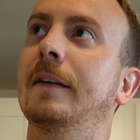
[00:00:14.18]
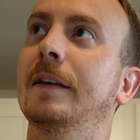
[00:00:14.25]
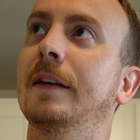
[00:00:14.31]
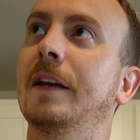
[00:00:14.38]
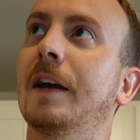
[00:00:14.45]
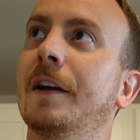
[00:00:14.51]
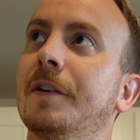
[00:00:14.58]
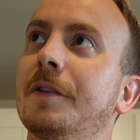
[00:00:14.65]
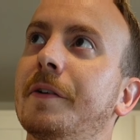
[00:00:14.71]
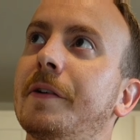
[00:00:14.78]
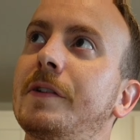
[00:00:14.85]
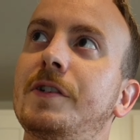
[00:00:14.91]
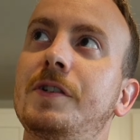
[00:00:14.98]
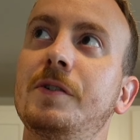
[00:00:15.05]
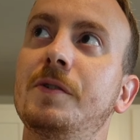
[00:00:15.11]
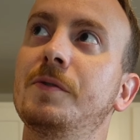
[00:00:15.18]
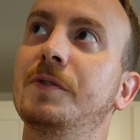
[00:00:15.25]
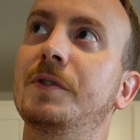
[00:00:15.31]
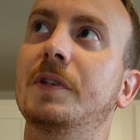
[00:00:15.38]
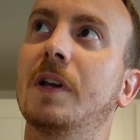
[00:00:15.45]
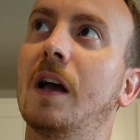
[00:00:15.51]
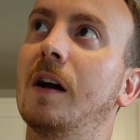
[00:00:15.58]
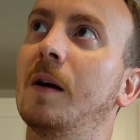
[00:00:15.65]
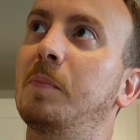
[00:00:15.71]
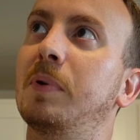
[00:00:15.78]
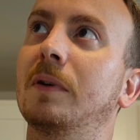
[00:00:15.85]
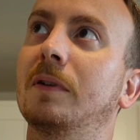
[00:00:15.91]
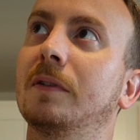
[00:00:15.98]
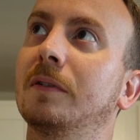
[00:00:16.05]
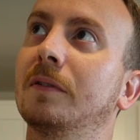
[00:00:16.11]
You got your shoes up,
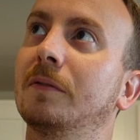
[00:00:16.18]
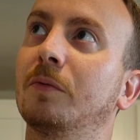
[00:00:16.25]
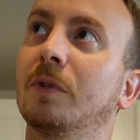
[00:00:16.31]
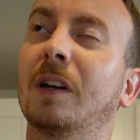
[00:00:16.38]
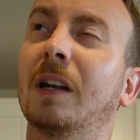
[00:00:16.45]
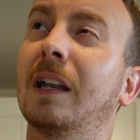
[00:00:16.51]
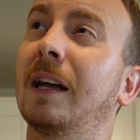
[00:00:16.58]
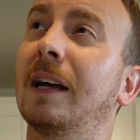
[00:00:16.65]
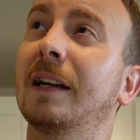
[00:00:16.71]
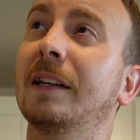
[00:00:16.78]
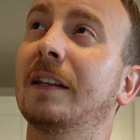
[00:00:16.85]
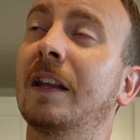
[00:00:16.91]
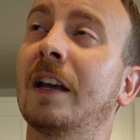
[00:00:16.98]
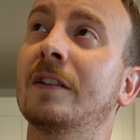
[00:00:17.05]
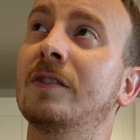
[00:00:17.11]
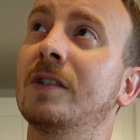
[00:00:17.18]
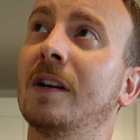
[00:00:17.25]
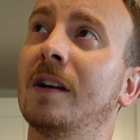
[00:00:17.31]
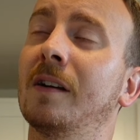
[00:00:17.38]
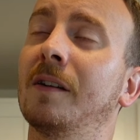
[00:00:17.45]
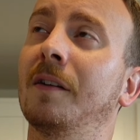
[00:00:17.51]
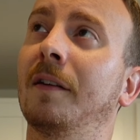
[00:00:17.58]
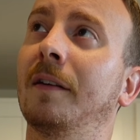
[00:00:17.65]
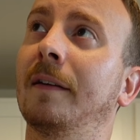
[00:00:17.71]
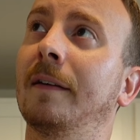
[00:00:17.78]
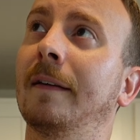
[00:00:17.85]
reclined in that chair.